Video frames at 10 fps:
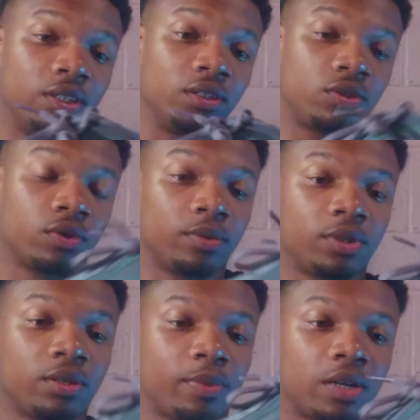
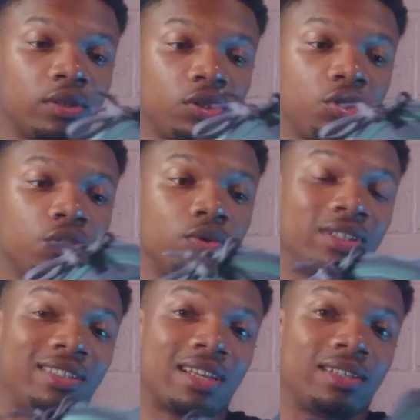description about this shoe, it
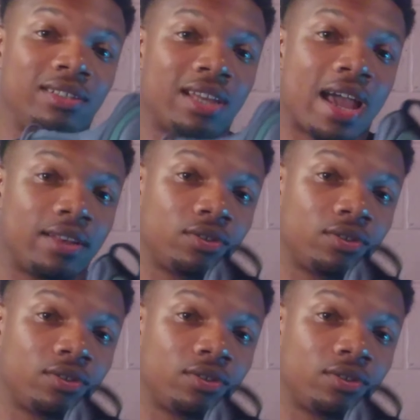says yeah.